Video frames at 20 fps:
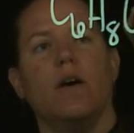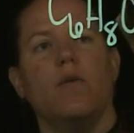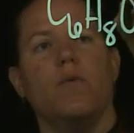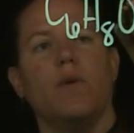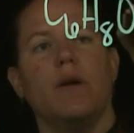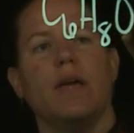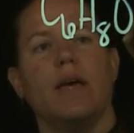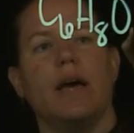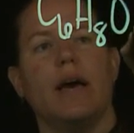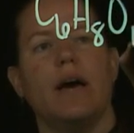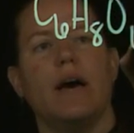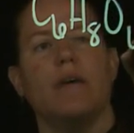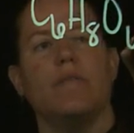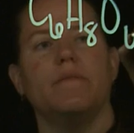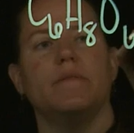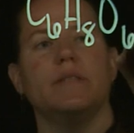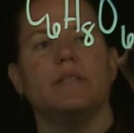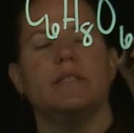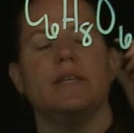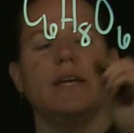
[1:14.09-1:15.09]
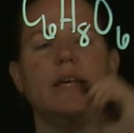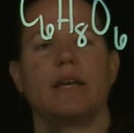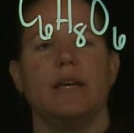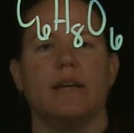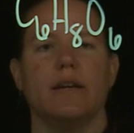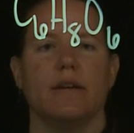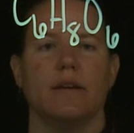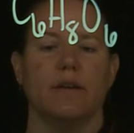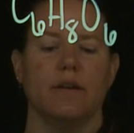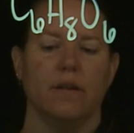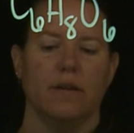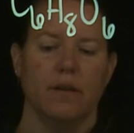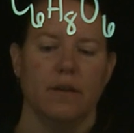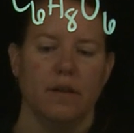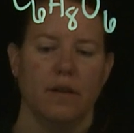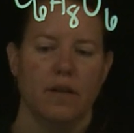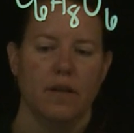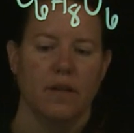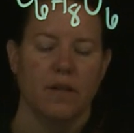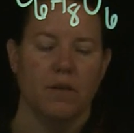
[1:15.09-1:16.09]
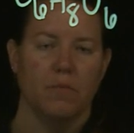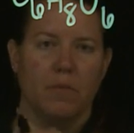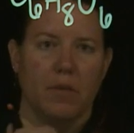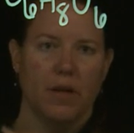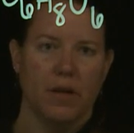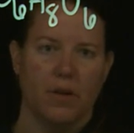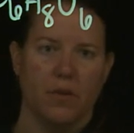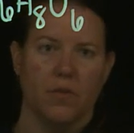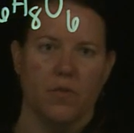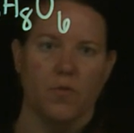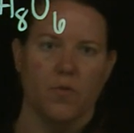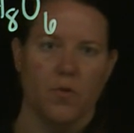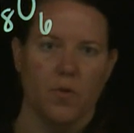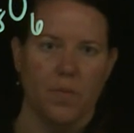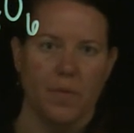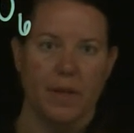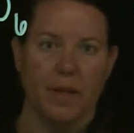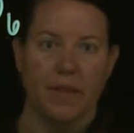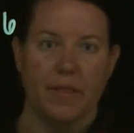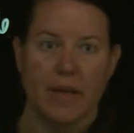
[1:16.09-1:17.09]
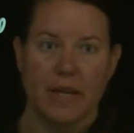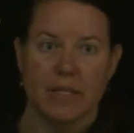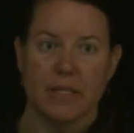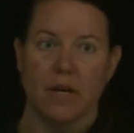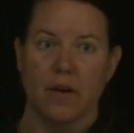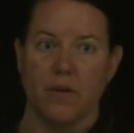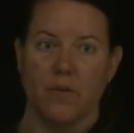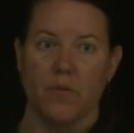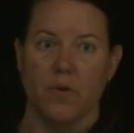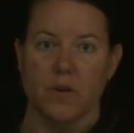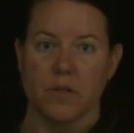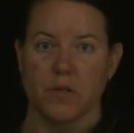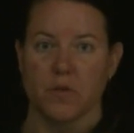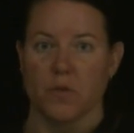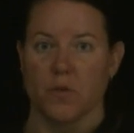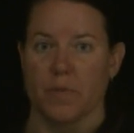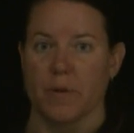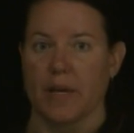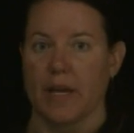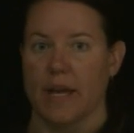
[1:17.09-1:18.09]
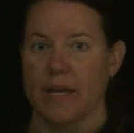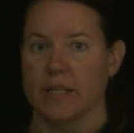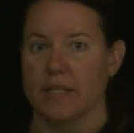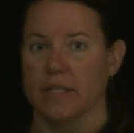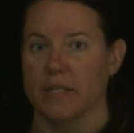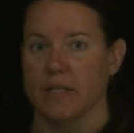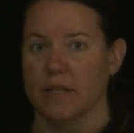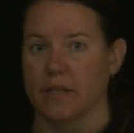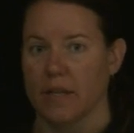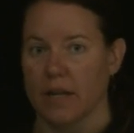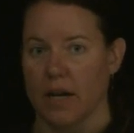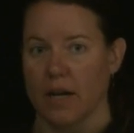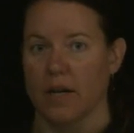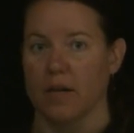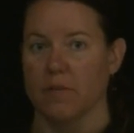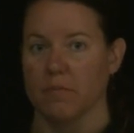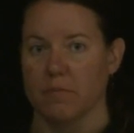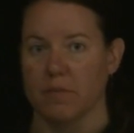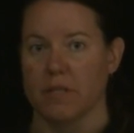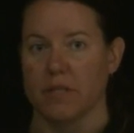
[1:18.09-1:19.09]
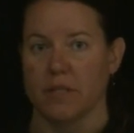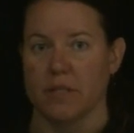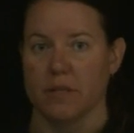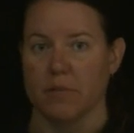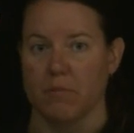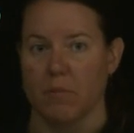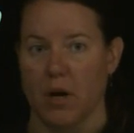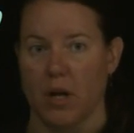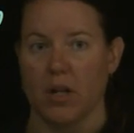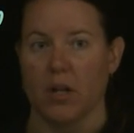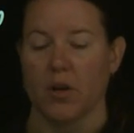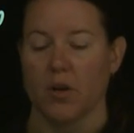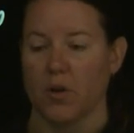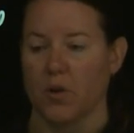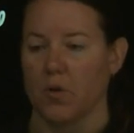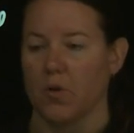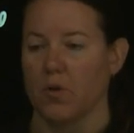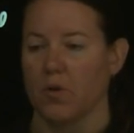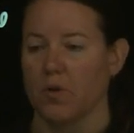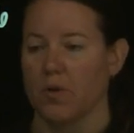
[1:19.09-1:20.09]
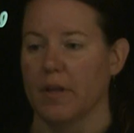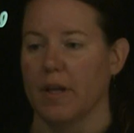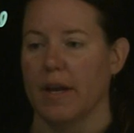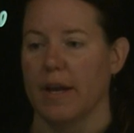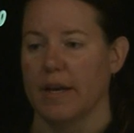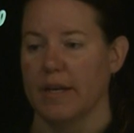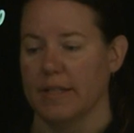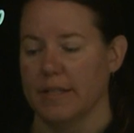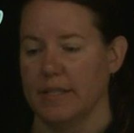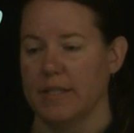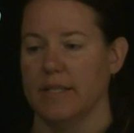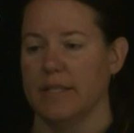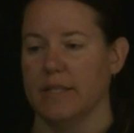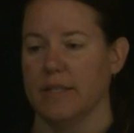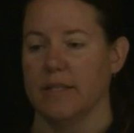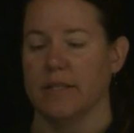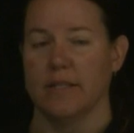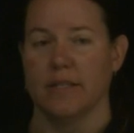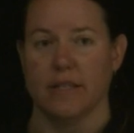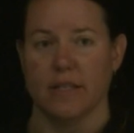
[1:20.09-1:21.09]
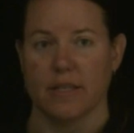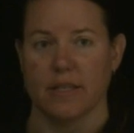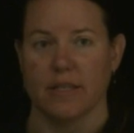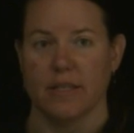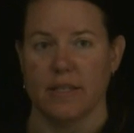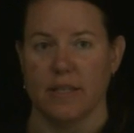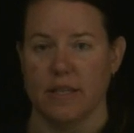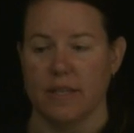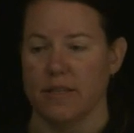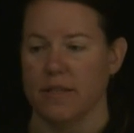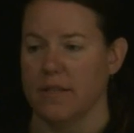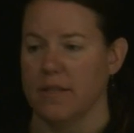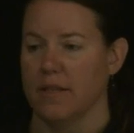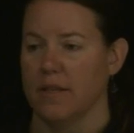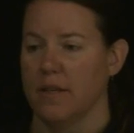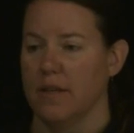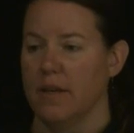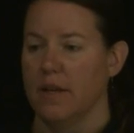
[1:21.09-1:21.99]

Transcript: we have to take the molecular formula. That's how ascorbic acid comes. It's a molecule that has six C's,